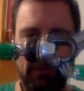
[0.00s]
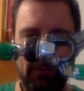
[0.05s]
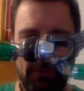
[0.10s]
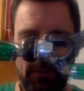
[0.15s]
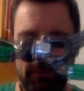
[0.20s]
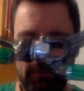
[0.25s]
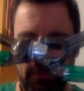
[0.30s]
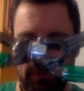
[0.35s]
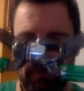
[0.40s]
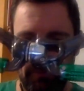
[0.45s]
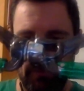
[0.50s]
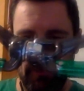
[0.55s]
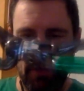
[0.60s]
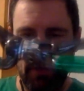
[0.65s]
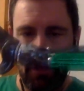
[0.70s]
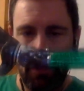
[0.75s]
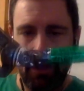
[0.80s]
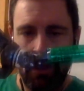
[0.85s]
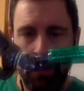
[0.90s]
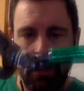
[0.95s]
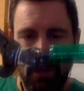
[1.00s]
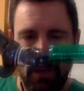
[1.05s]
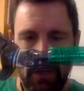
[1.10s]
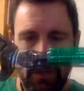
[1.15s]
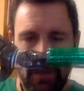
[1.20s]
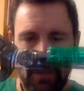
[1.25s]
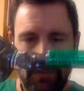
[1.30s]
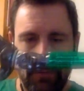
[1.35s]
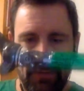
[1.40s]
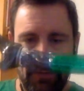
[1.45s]
order, but
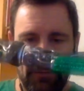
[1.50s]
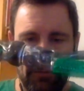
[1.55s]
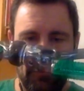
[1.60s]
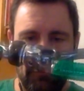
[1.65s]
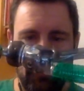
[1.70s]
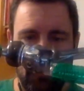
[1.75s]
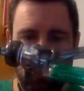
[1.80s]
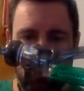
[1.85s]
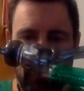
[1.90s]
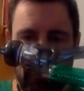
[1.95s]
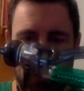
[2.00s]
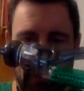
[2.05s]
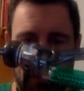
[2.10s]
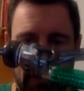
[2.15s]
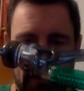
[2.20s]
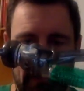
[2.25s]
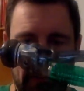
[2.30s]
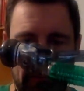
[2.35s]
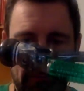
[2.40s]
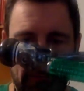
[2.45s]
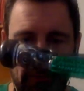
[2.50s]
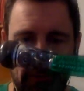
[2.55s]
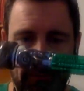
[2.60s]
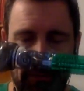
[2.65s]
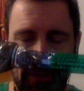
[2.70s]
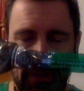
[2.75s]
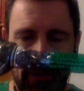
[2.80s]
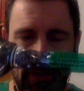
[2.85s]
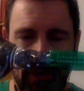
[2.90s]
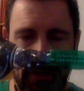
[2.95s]
this for a
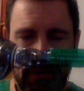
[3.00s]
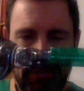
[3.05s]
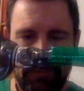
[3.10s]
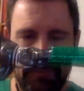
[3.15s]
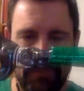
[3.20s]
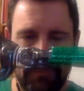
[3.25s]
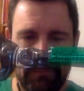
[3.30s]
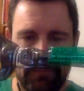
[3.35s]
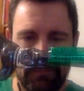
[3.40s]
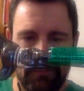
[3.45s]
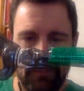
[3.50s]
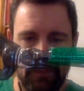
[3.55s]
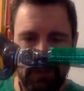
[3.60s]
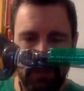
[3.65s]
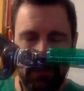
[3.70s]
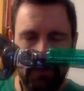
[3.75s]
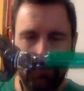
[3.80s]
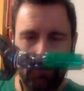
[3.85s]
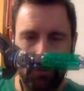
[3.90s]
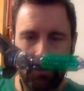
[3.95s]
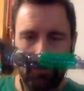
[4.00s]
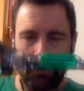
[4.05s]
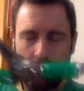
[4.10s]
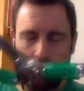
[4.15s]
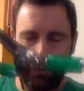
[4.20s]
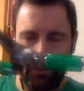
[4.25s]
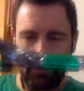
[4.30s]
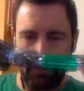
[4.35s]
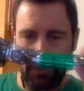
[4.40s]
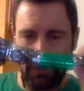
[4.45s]
pickoff or,
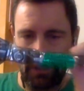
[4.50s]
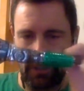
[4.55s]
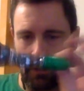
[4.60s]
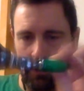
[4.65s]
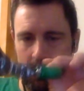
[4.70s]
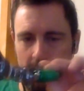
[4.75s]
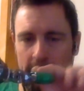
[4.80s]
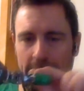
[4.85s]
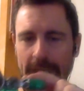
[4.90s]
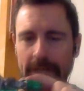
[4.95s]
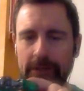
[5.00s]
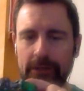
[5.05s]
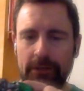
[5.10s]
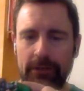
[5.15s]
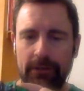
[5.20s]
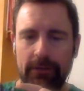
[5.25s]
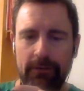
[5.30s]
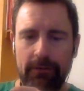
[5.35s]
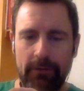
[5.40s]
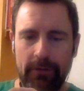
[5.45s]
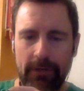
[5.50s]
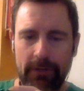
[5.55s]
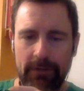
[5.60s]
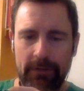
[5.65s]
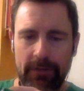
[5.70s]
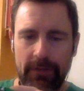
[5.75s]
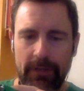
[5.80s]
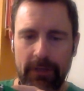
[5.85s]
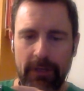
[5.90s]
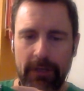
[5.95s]
you know, a connection
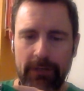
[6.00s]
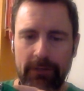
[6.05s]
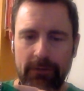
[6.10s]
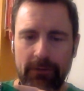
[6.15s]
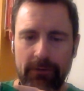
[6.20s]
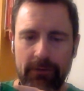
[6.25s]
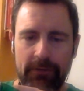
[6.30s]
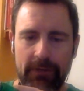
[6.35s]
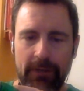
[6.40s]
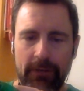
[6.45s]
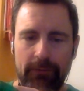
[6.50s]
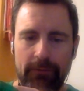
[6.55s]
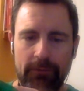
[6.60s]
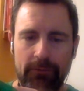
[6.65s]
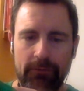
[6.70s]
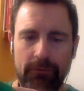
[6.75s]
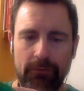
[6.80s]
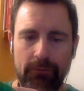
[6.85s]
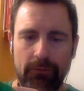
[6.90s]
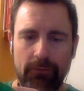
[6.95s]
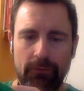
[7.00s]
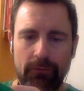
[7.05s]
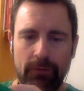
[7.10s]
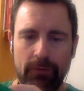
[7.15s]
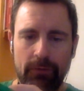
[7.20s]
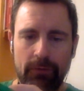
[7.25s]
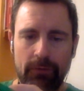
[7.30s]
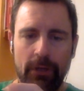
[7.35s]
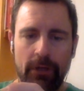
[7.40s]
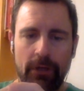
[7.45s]
to connect yourself to
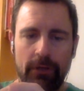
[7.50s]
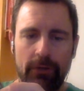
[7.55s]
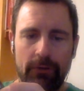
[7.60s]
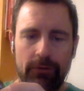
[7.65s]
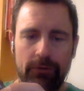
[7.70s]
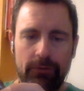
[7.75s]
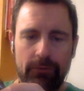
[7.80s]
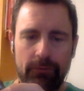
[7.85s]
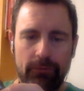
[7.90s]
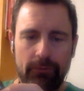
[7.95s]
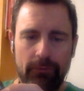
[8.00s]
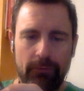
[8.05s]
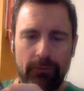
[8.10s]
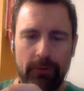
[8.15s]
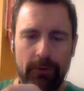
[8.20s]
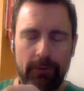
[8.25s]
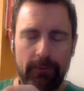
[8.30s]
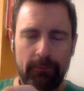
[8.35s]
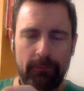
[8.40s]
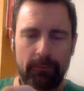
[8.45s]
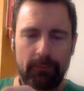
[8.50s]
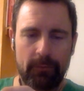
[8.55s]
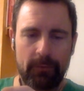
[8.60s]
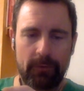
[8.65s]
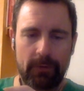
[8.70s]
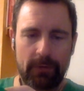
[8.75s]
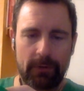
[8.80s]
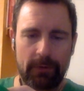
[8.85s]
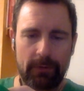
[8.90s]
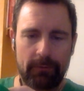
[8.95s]

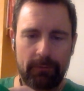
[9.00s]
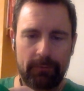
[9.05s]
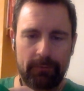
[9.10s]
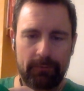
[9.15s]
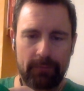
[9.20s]
the